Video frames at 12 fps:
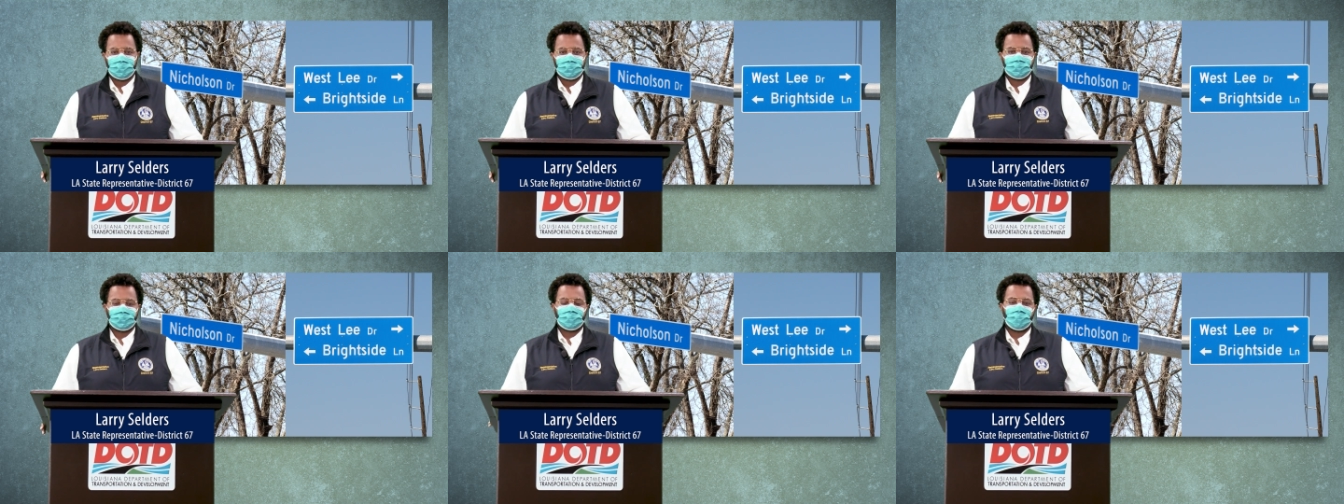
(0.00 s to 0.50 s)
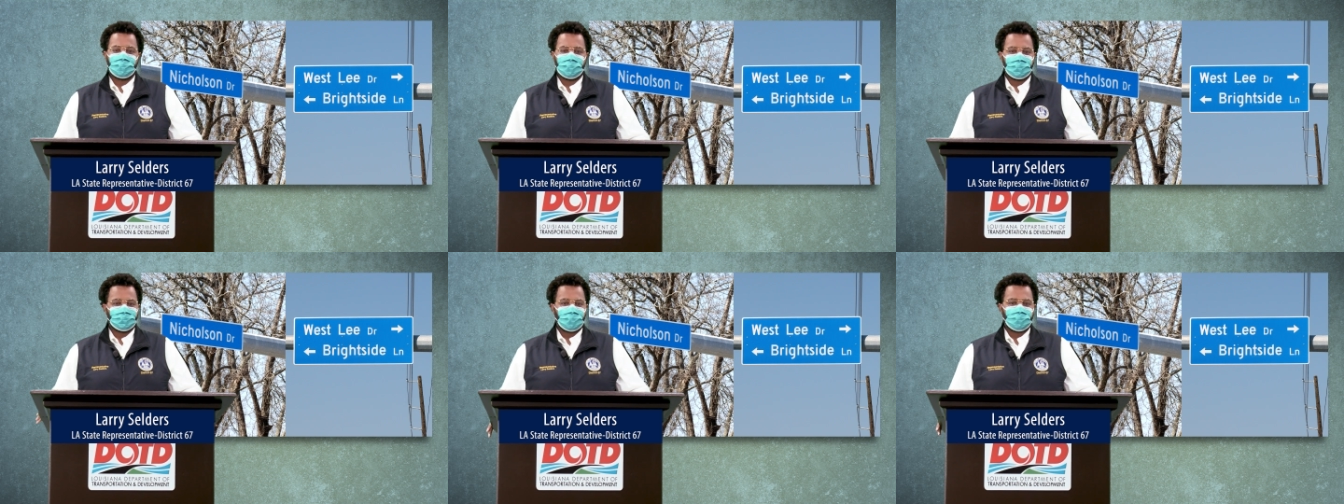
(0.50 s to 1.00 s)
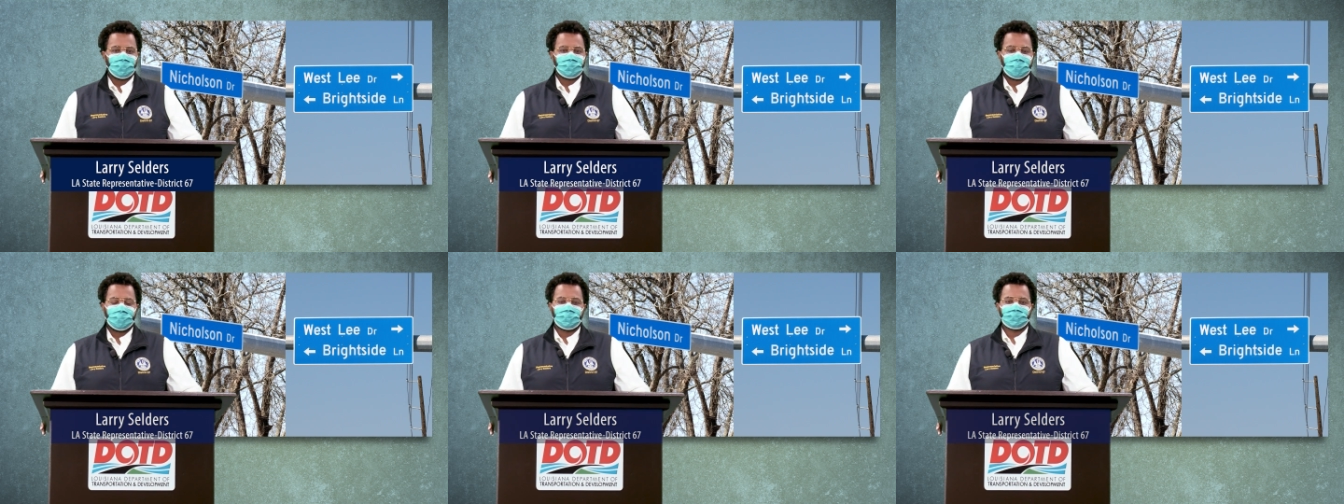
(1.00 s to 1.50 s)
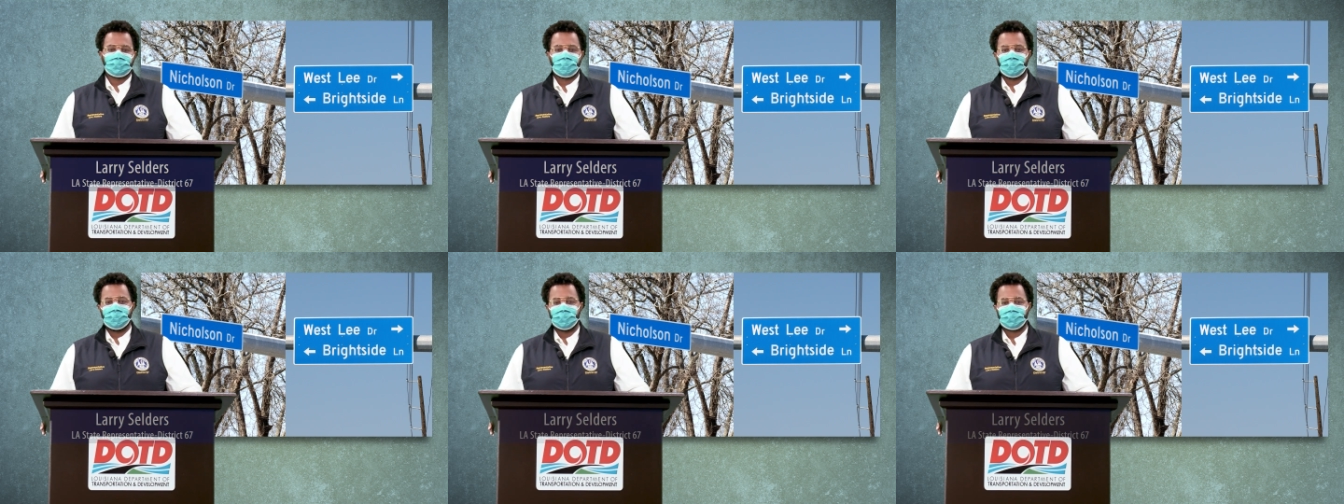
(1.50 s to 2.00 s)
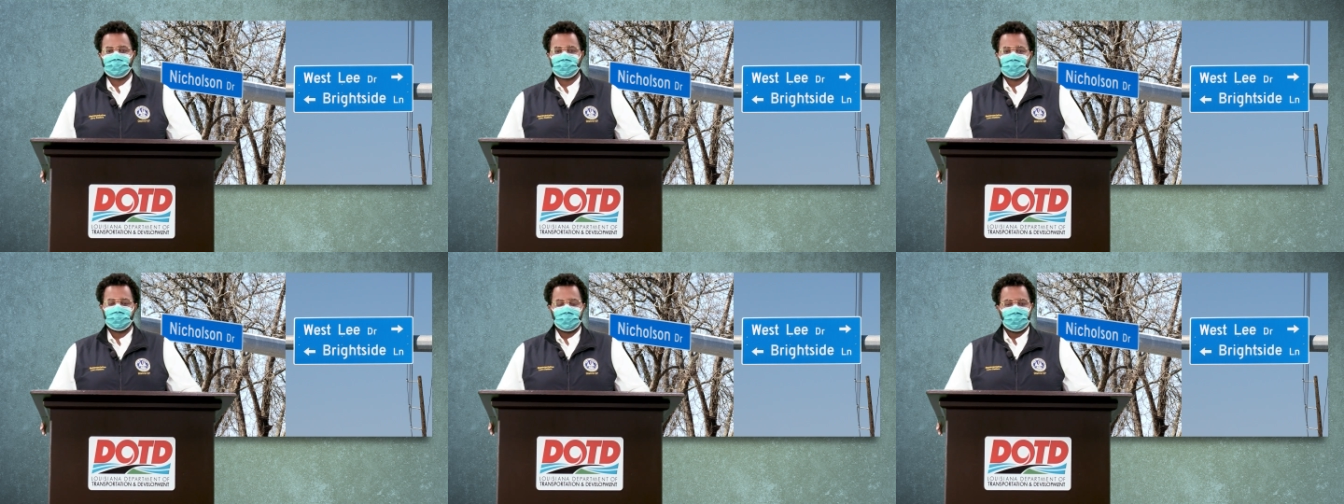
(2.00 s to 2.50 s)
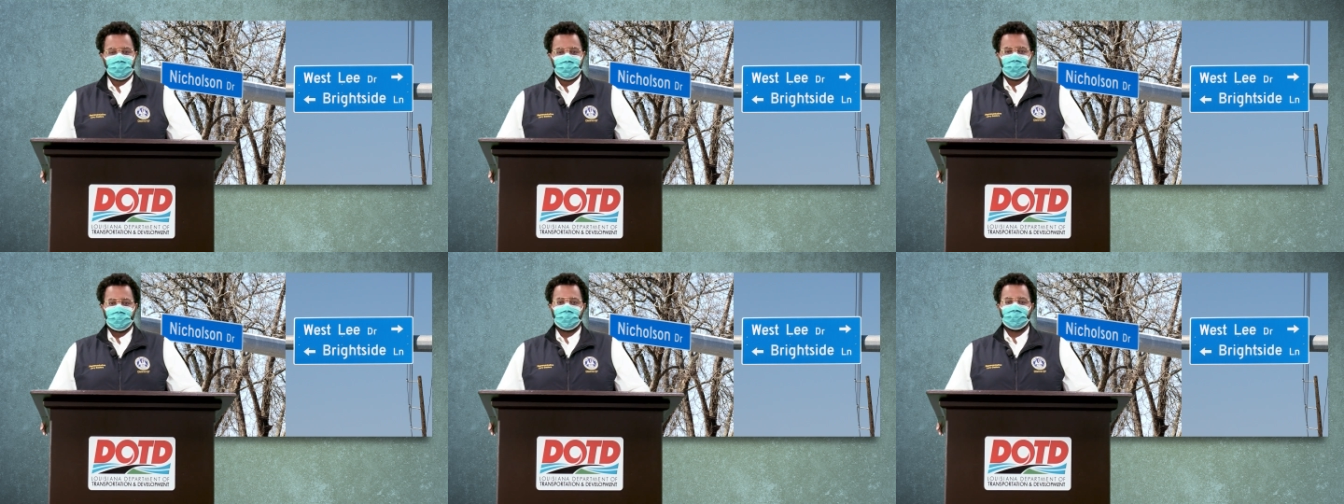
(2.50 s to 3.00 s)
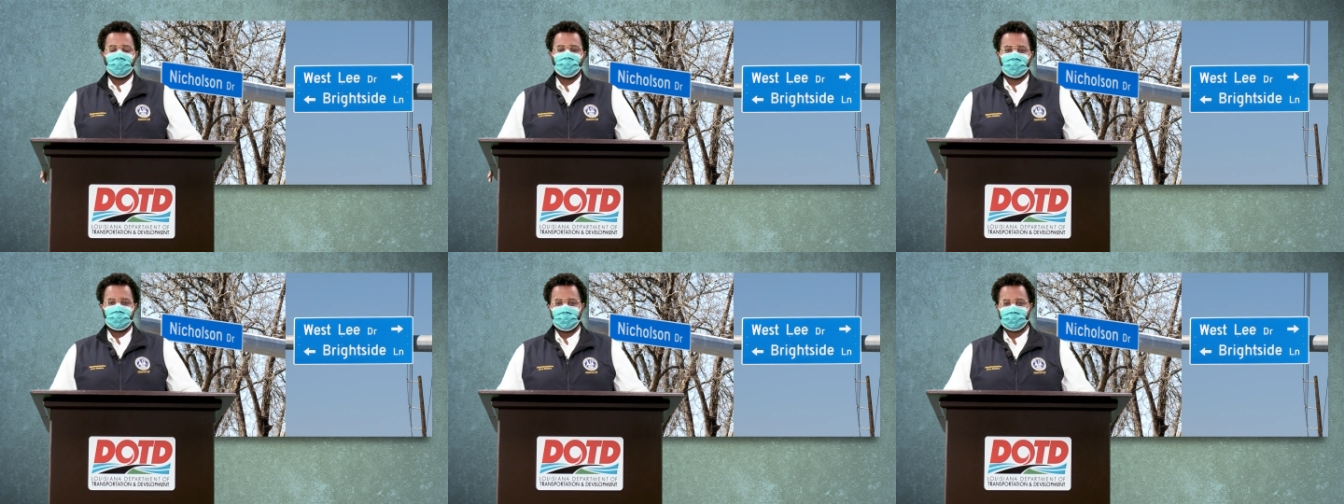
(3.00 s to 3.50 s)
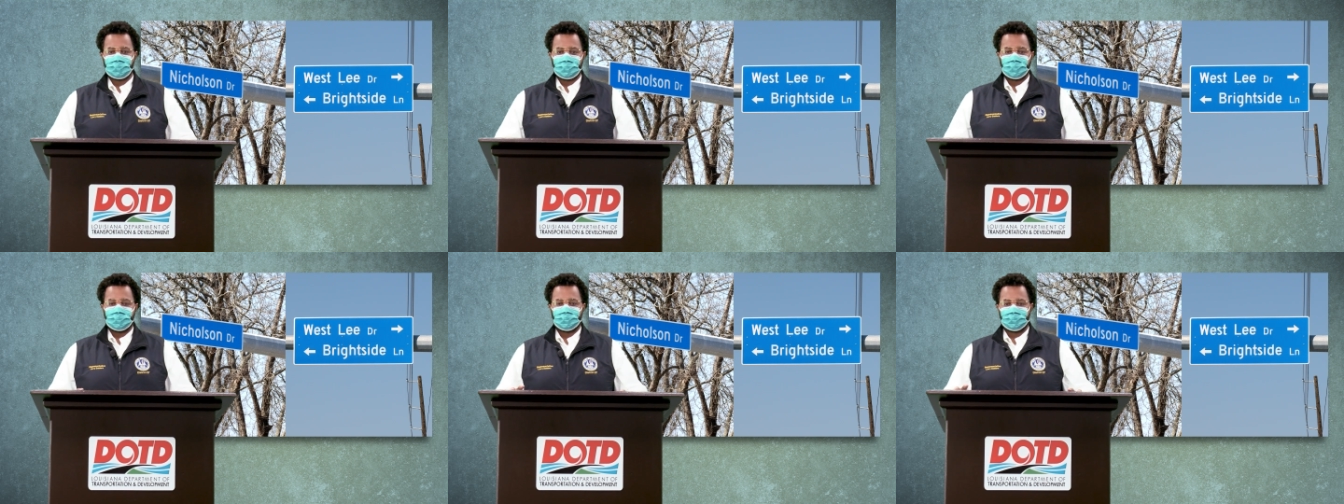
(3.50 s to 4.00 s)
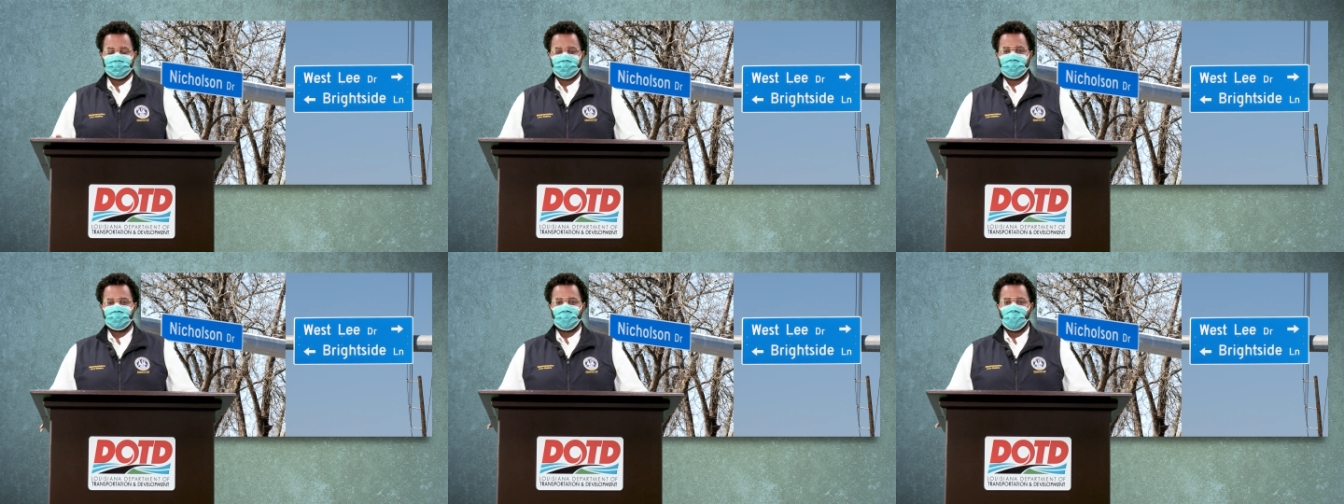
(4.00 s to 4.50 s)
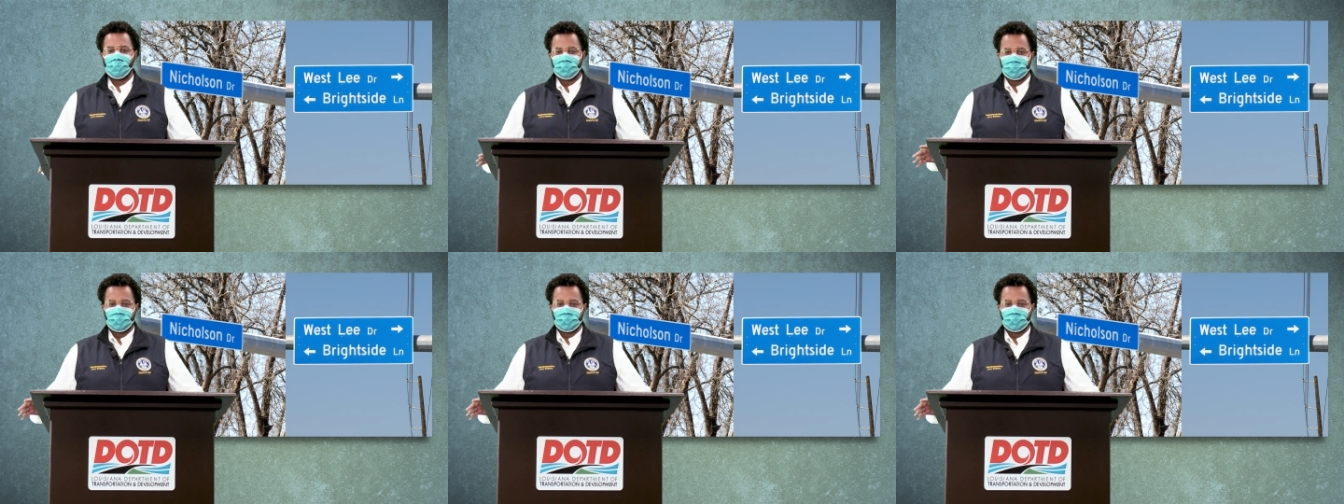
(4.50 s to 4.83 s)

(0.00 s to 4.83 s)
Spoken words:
and another 30,000 on Nicholson. And we needed to kind of open it